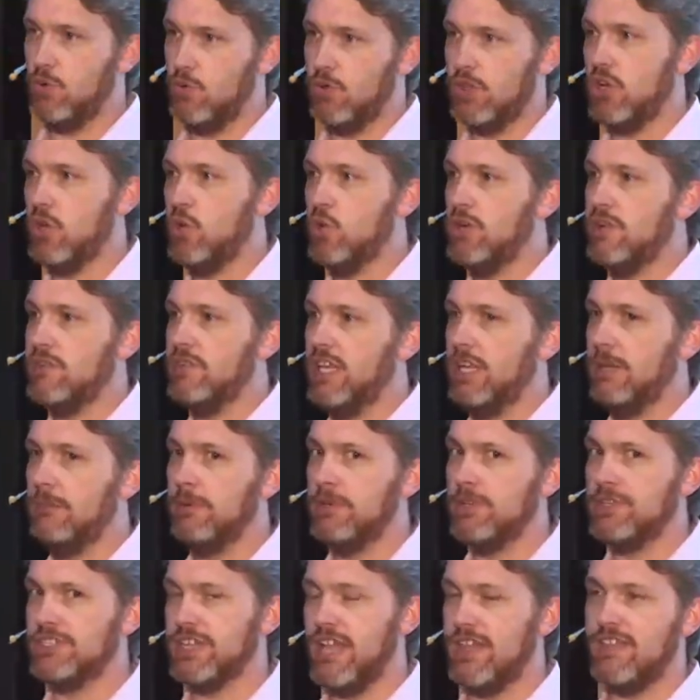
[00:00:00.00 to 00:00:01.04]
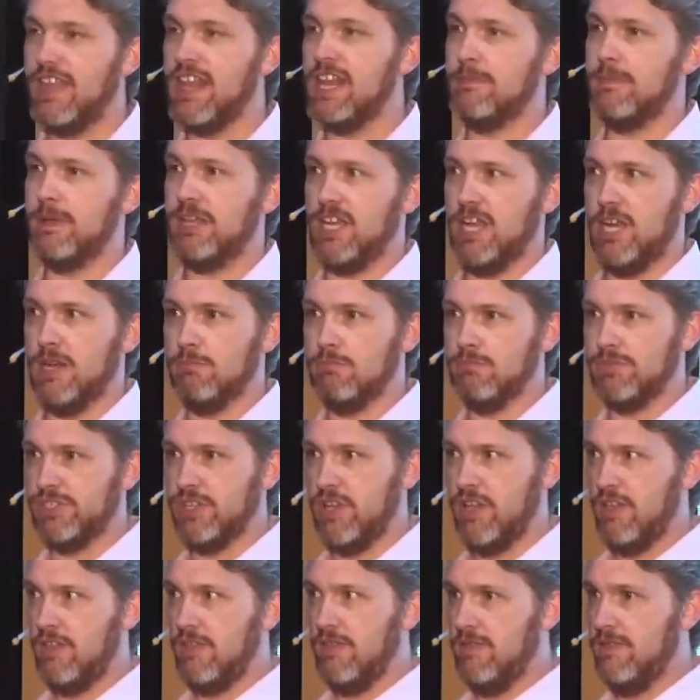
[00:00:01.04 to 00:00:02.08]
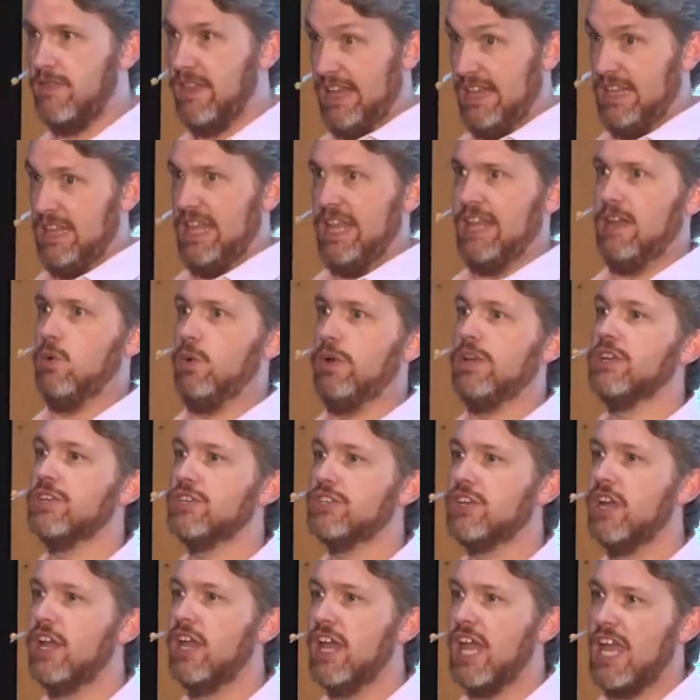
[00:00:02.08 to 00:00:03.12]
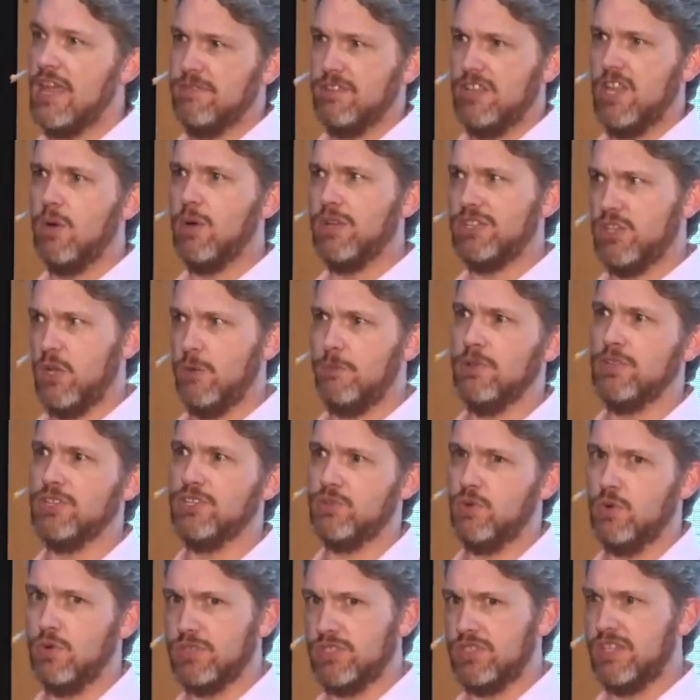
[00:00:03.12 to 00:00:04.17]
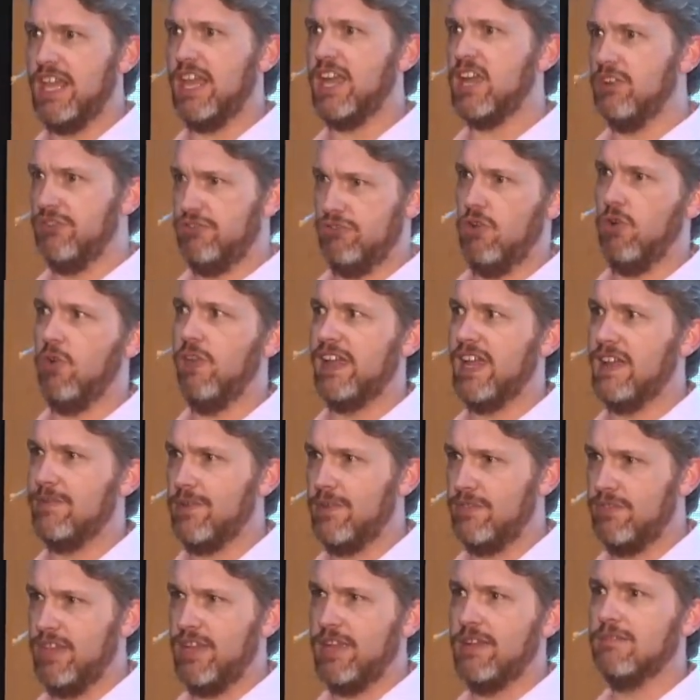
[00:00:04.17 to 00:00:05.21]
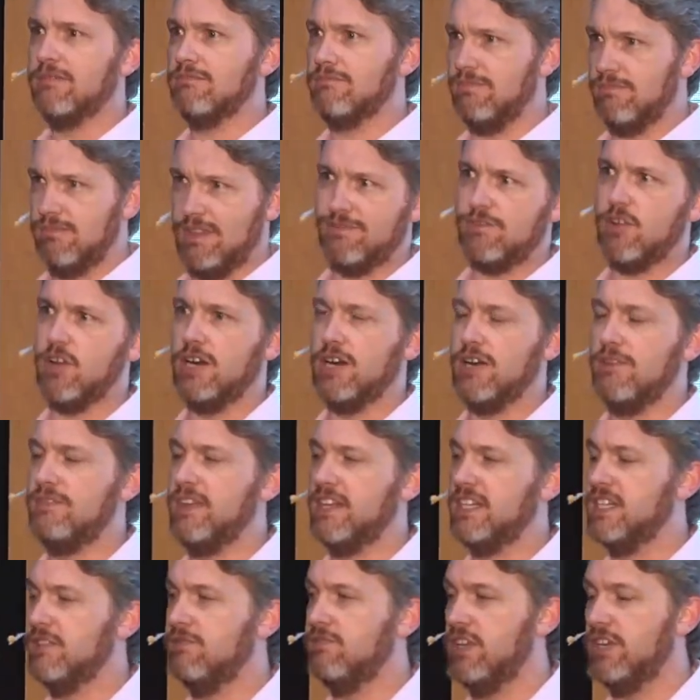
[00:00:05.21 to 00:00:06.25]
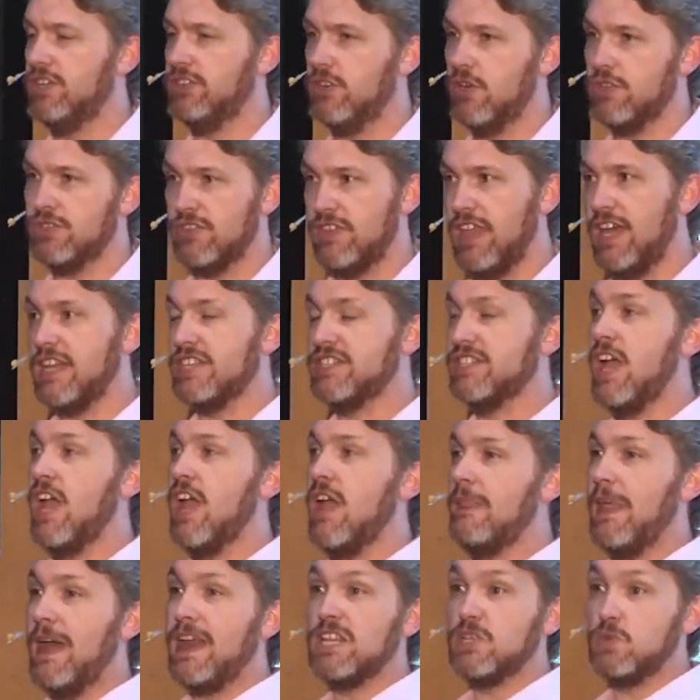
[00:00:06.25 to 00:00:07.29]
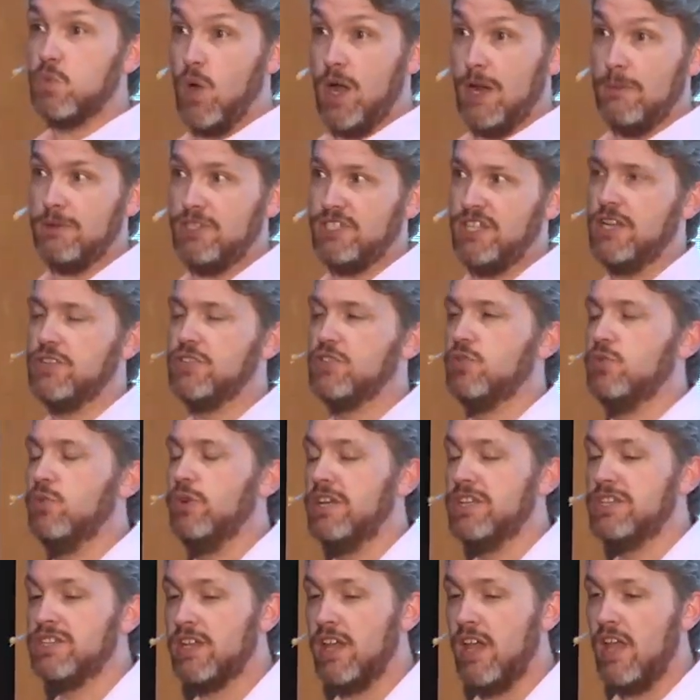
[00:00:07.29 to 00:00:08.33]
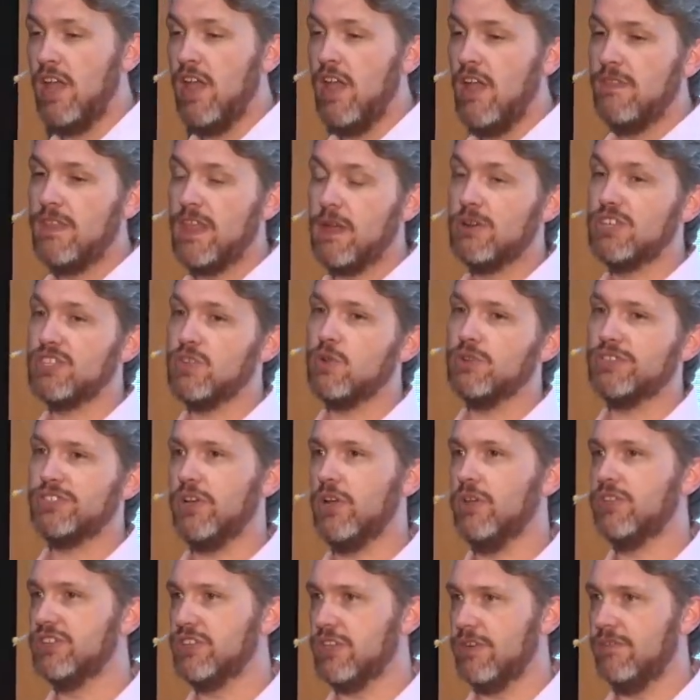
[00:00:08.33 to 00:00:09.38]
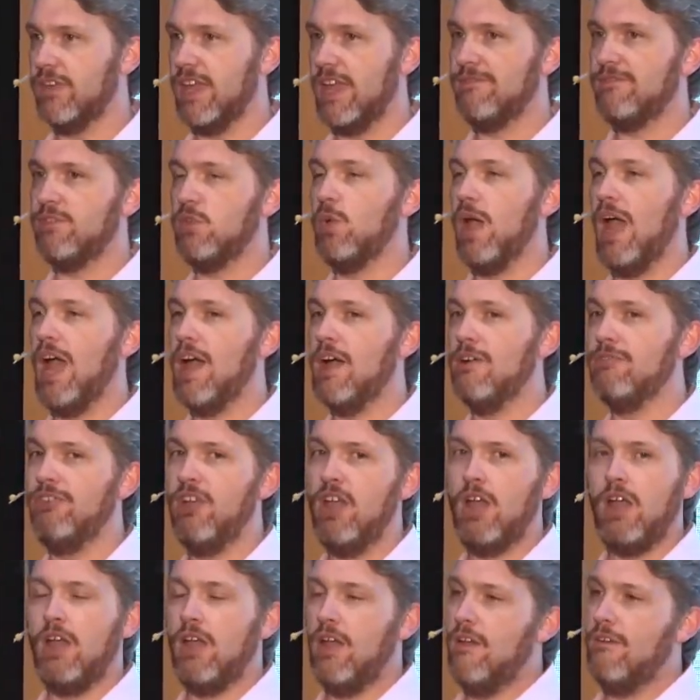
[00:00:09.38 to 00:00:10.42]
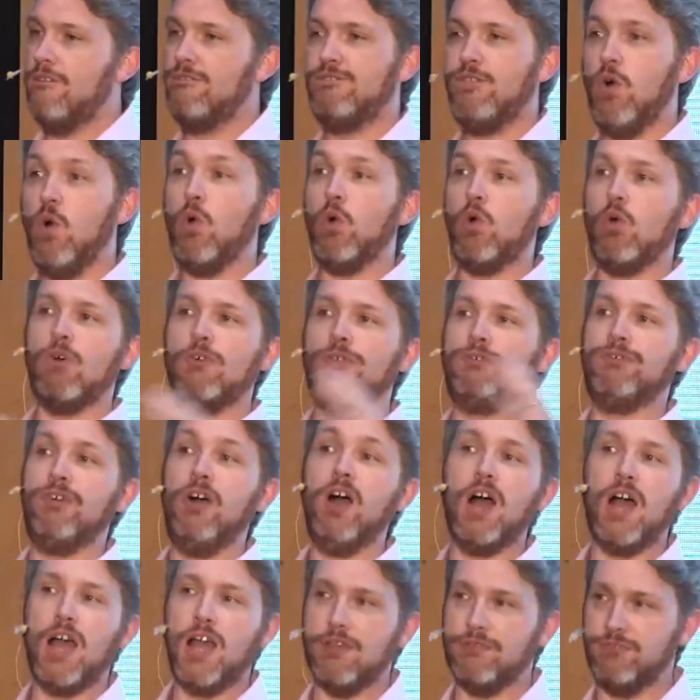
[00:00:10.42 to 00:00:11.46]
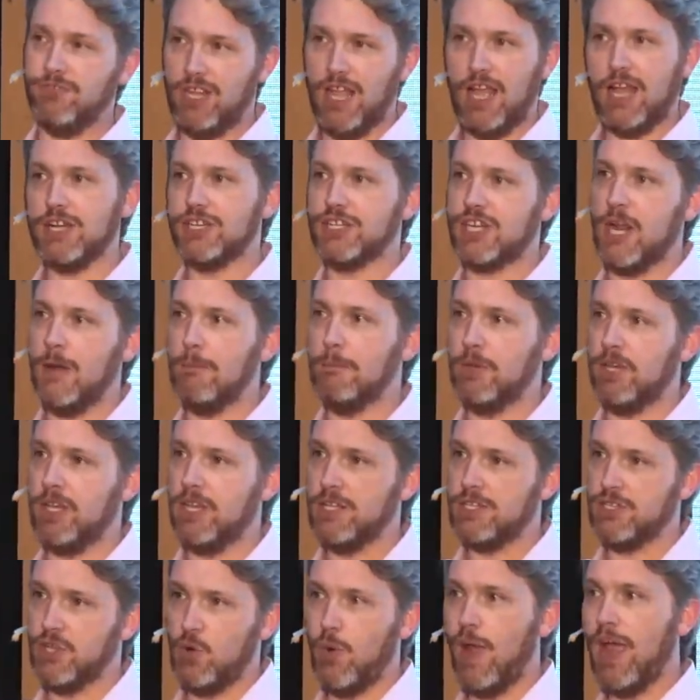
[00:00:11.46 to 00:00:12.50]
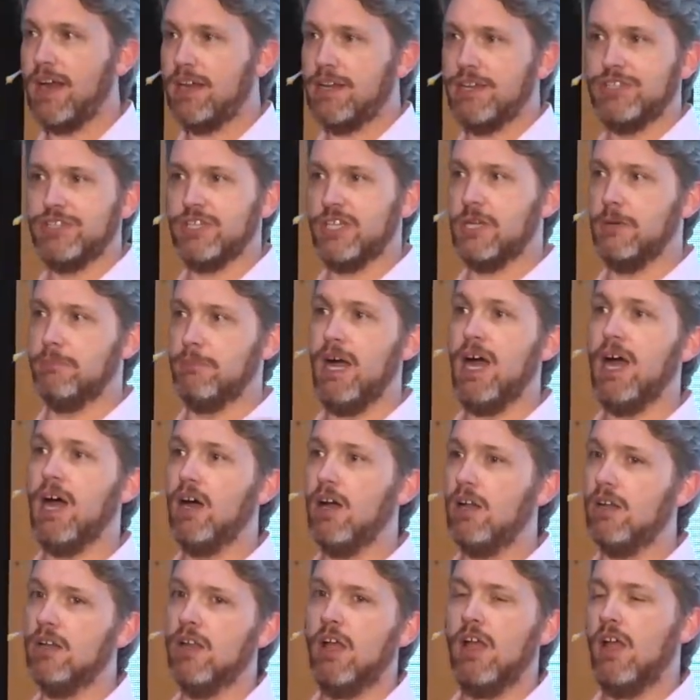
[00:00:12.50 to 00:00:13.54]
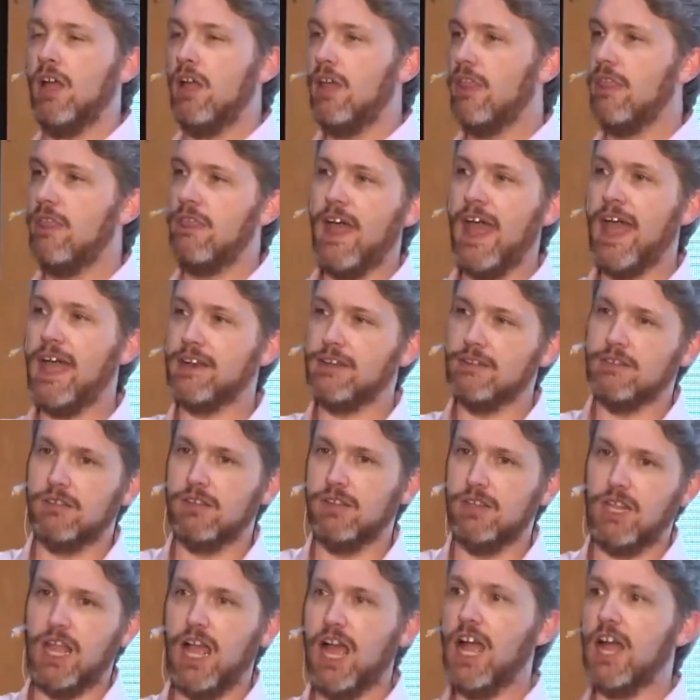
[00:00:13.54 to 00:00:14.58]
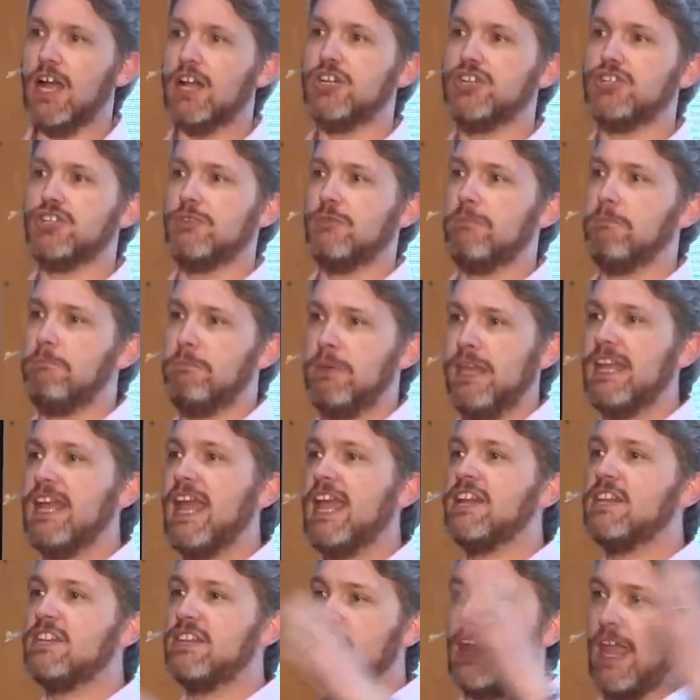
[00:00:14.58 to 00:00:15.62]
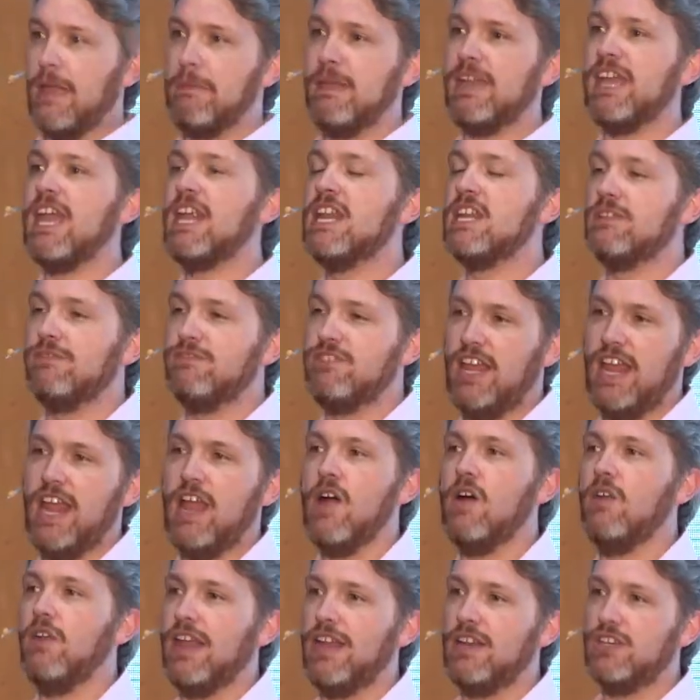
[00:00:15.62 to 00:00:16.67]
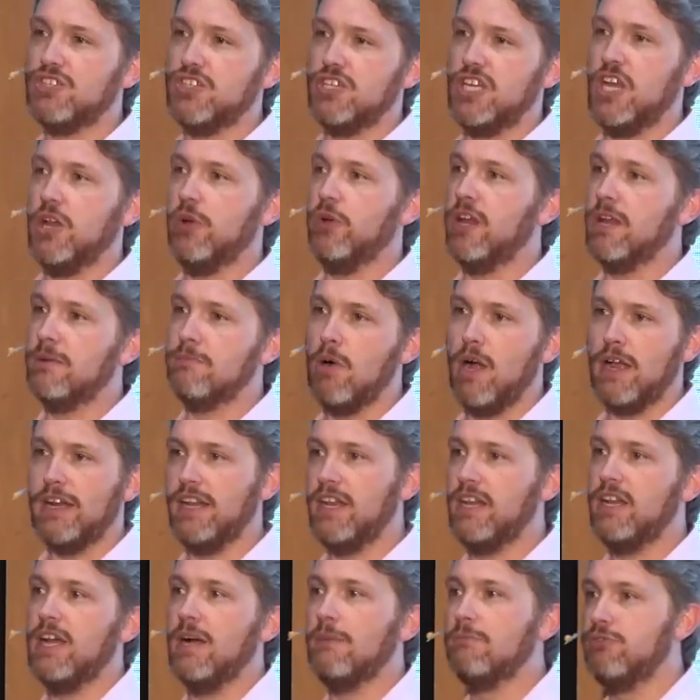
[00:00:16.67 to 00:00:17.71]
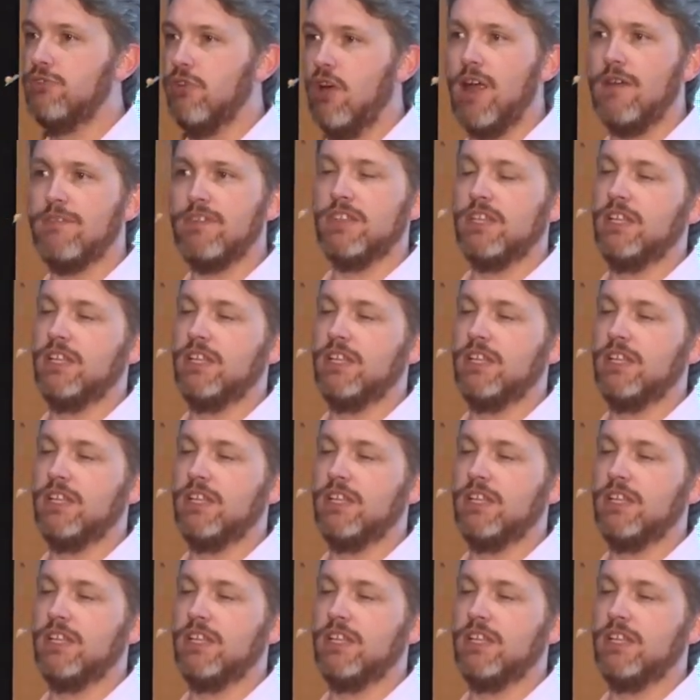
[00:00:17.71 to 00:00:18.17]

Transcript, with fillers: the core developers, and then it becomes their language. Even though it's open source, they're controlling everything, they've got an effective veto. So that is, that is one potential risk. There is also the sort of, if you have four or five large companies who act as a cabal, that large big end, big end of town engineering might end up driving the